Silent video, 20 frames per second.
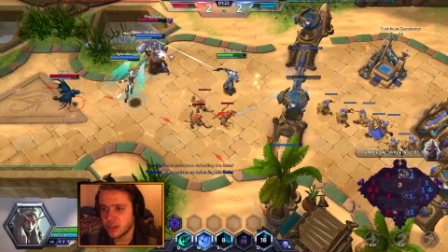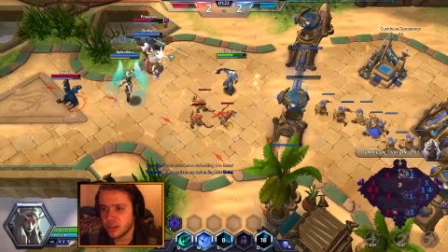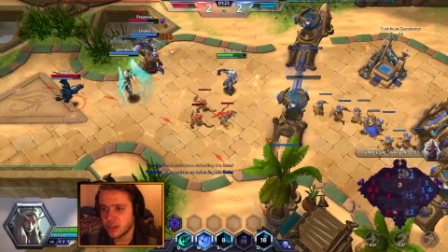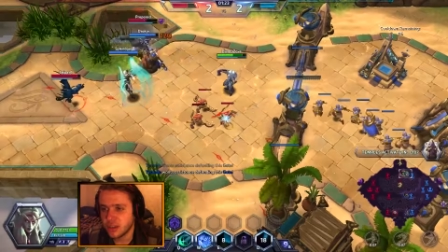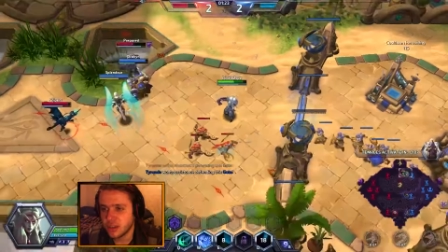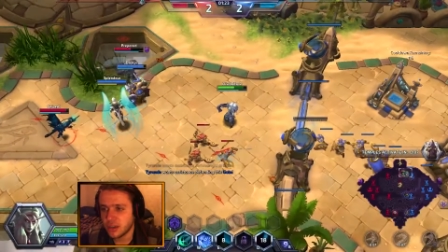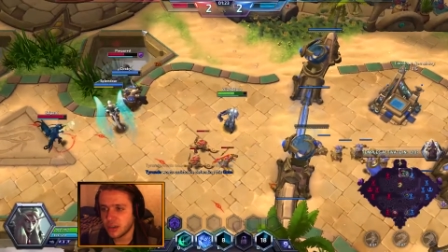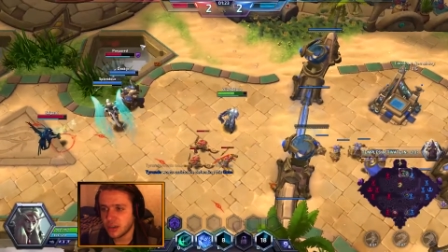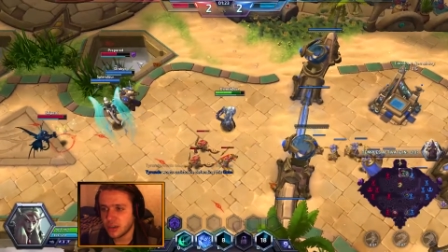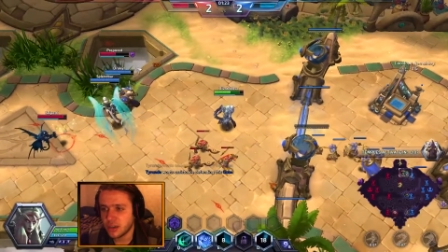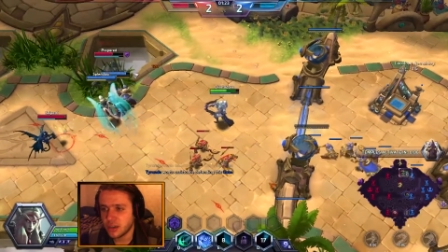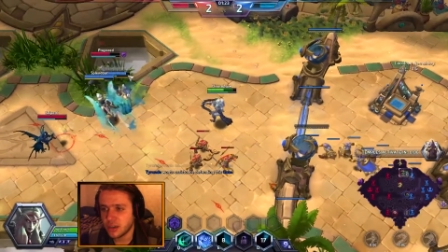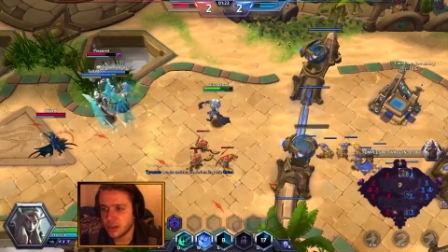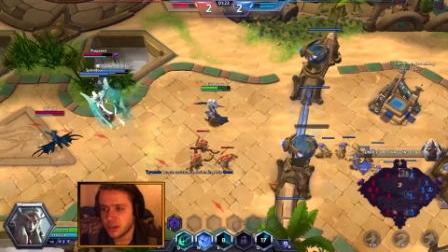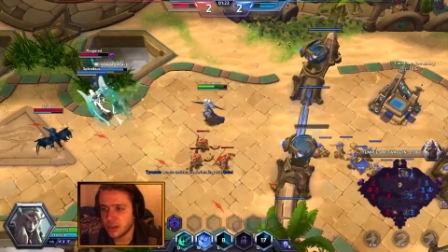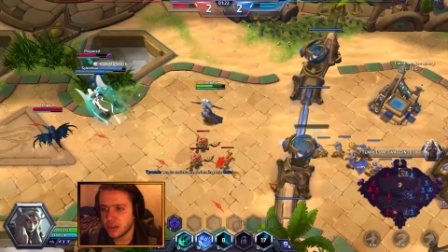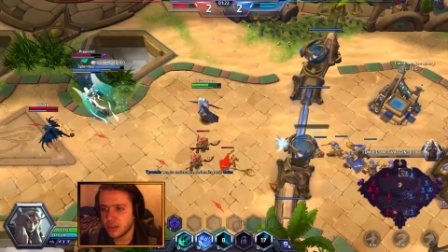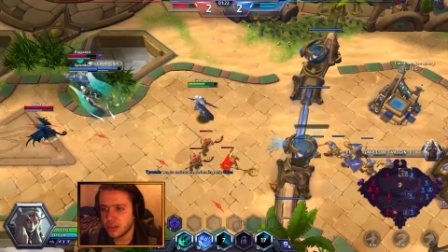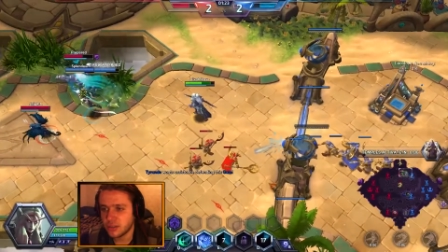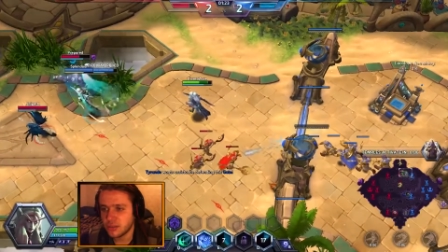
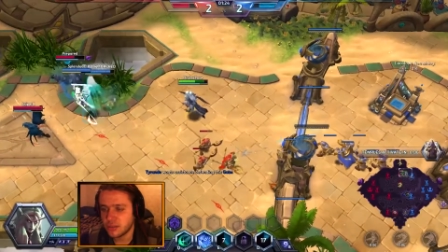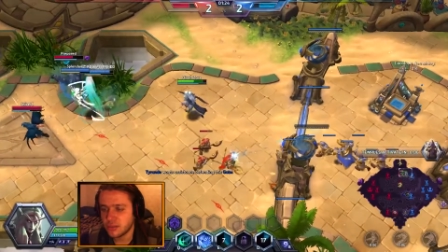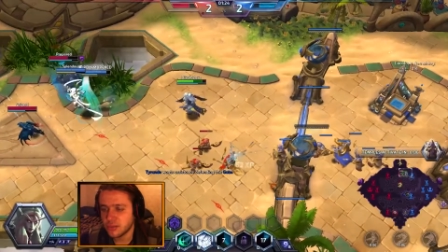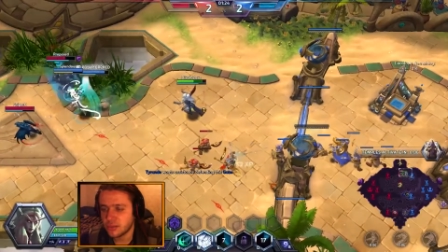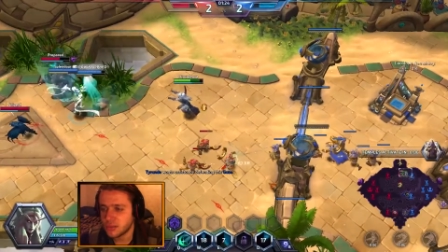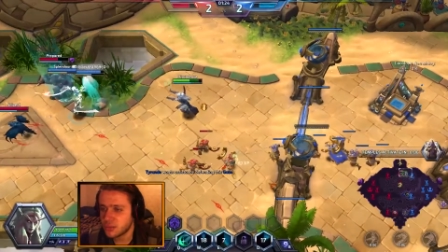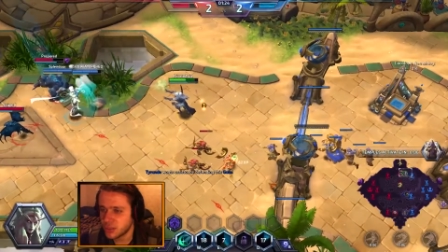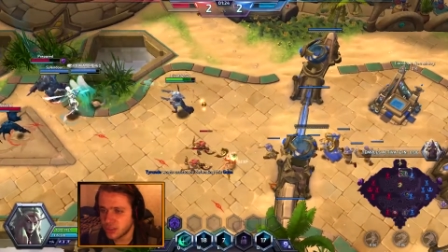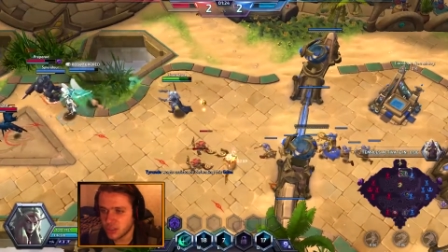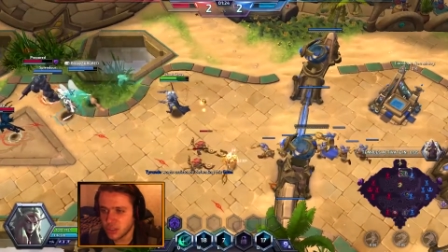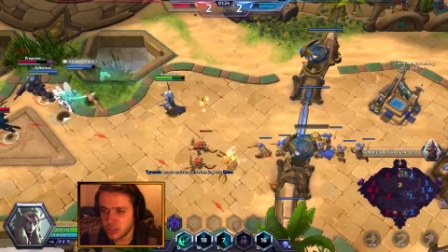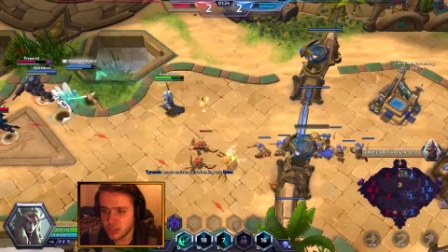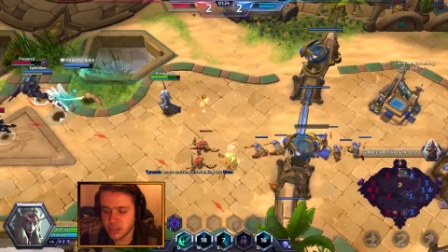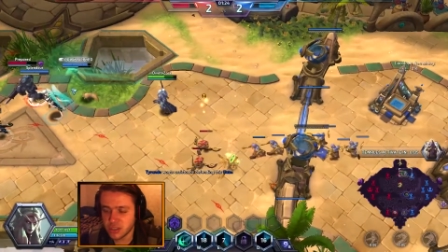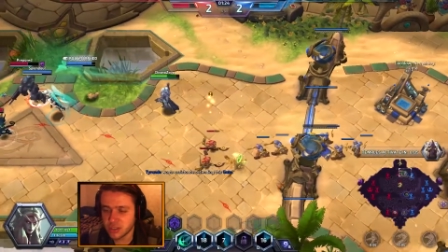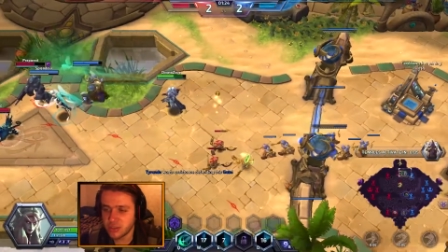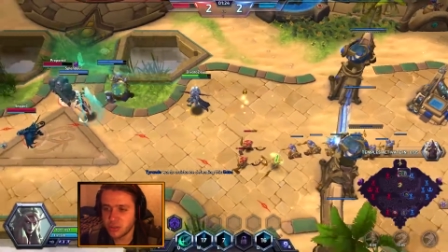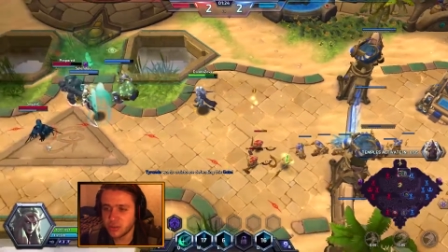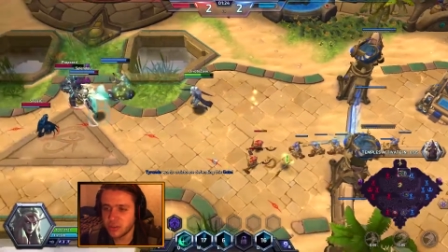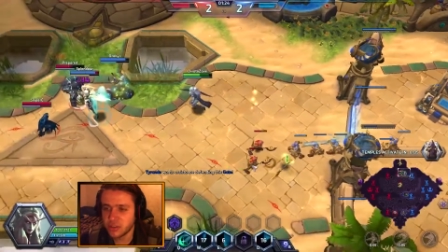Uh,
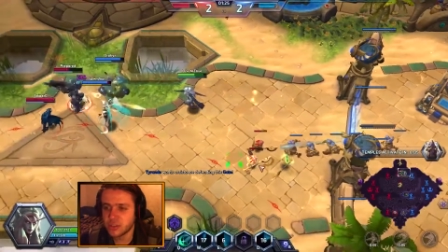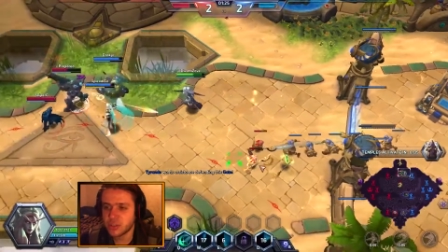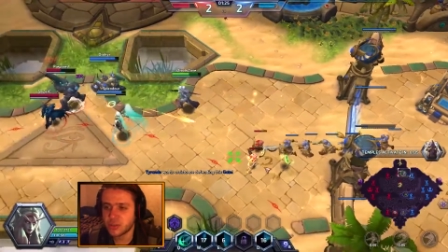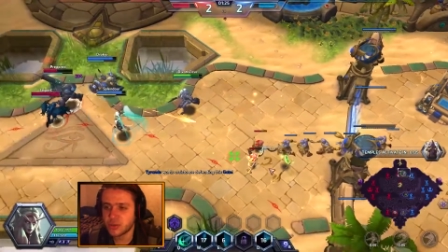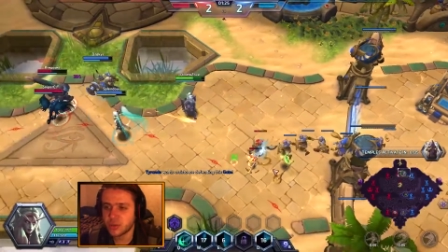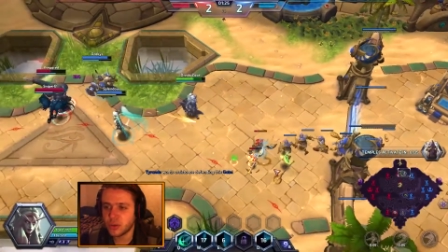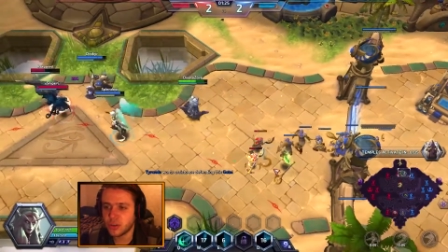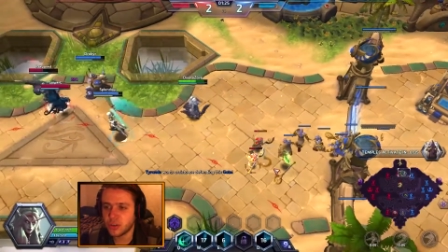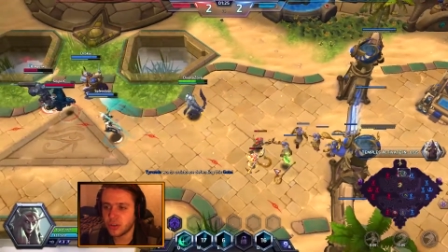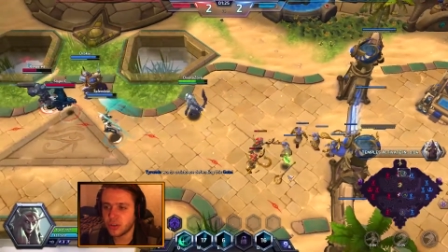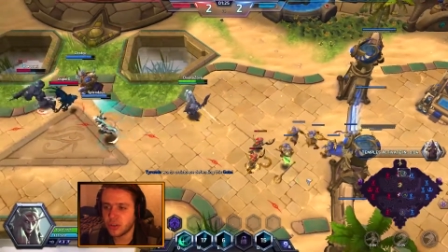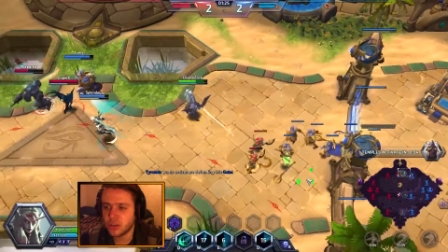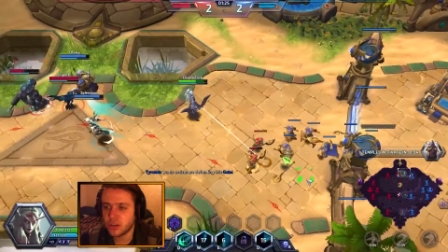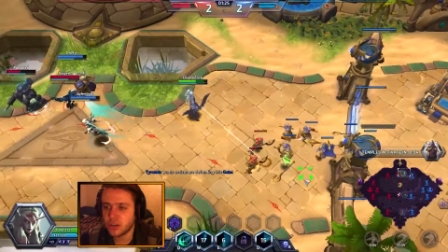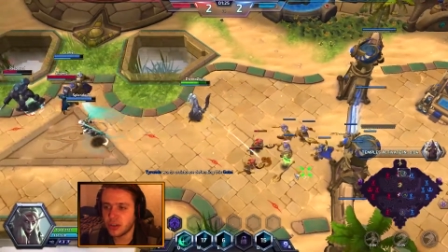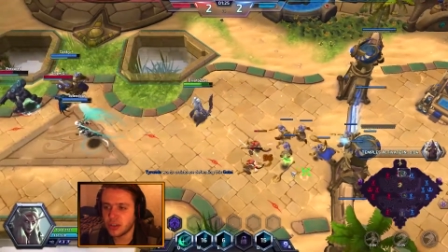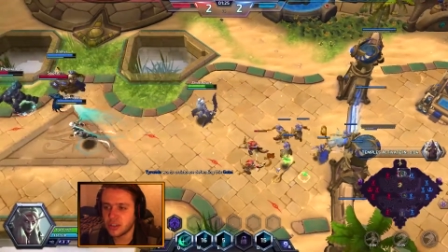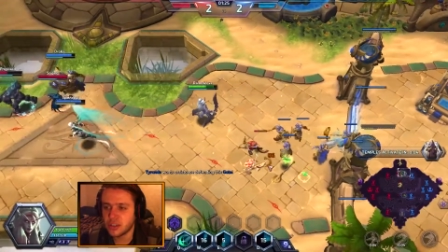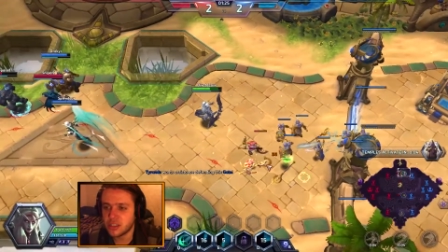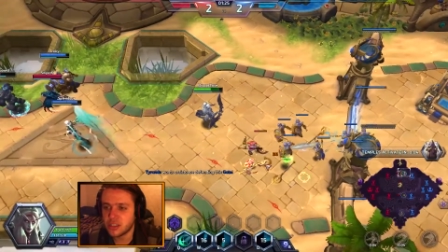just 2 versus 1 here,
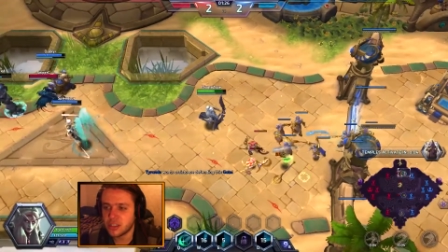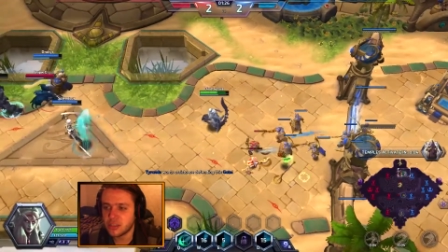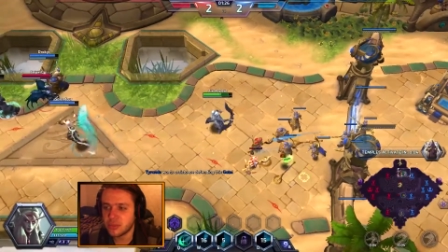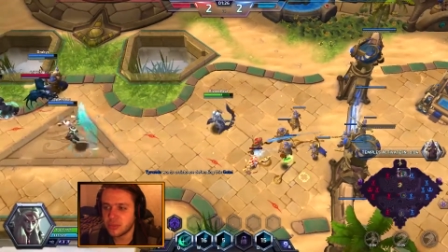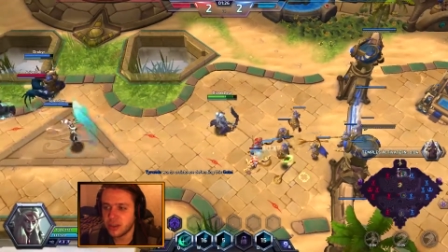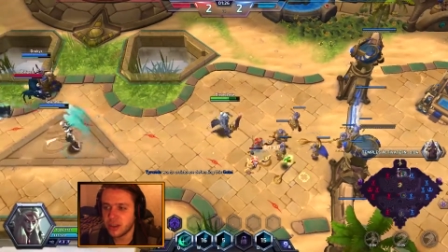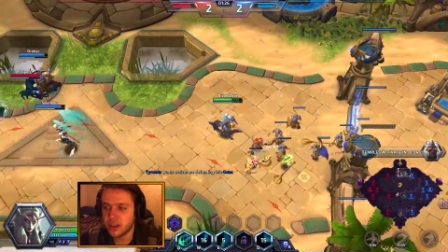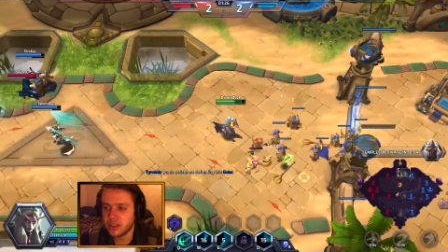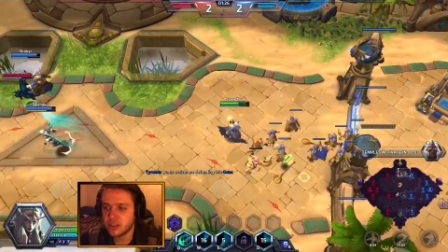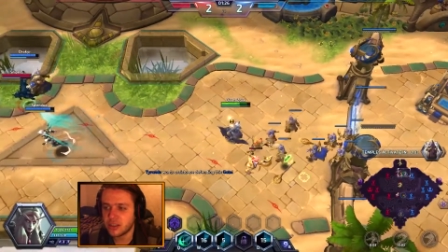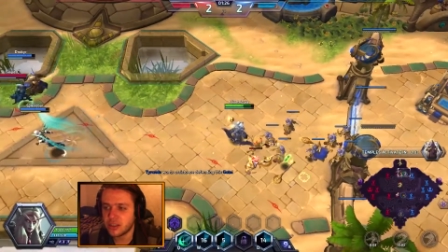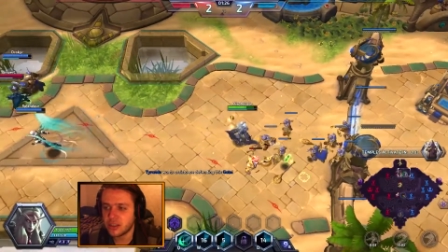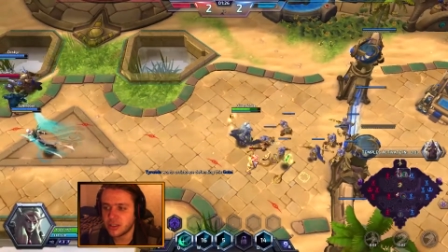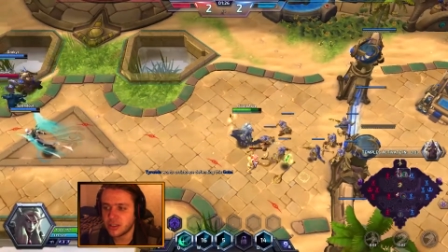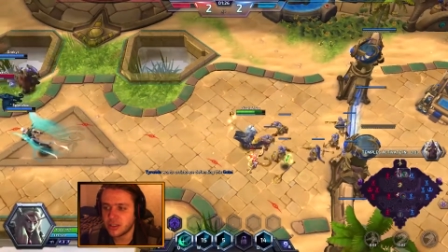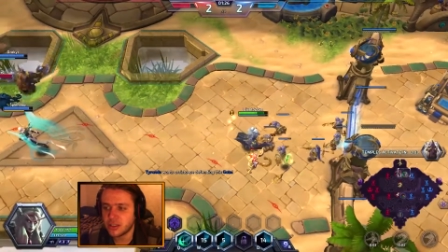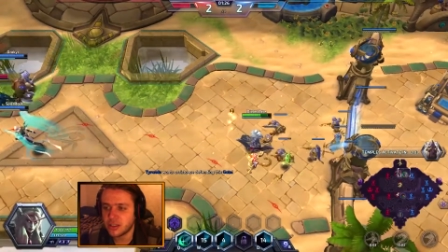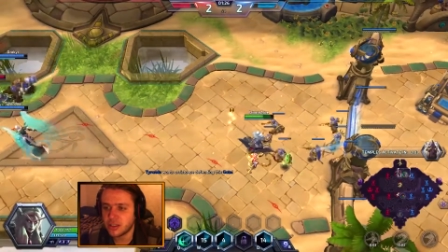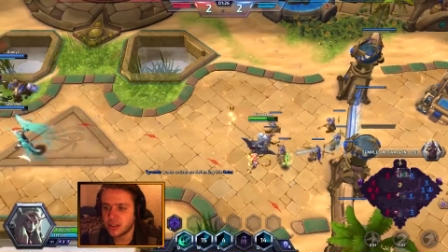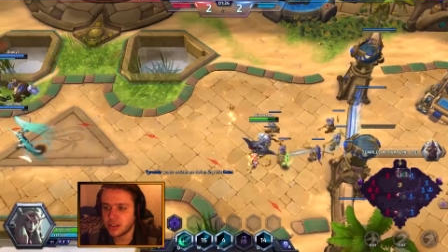our team reacted
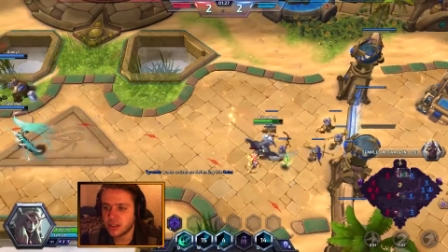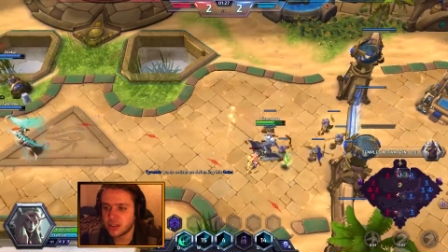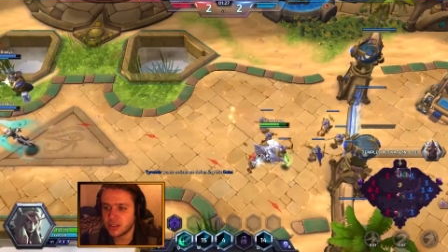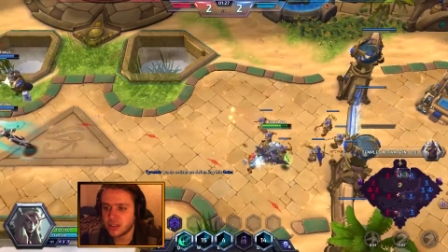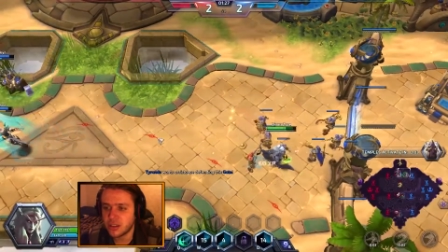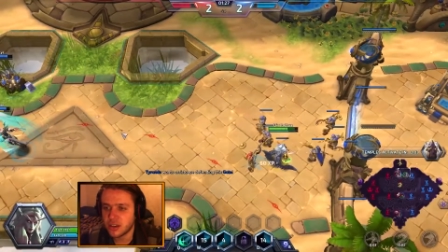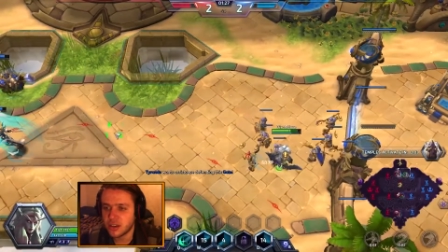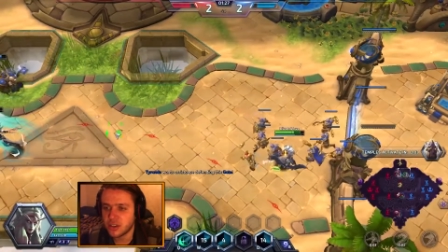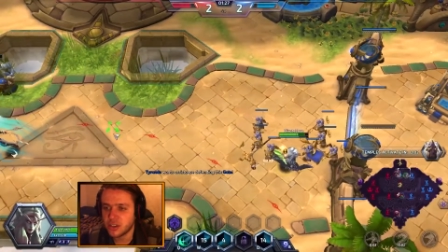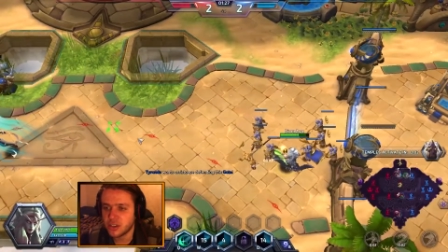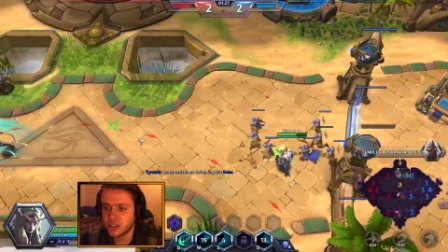there and started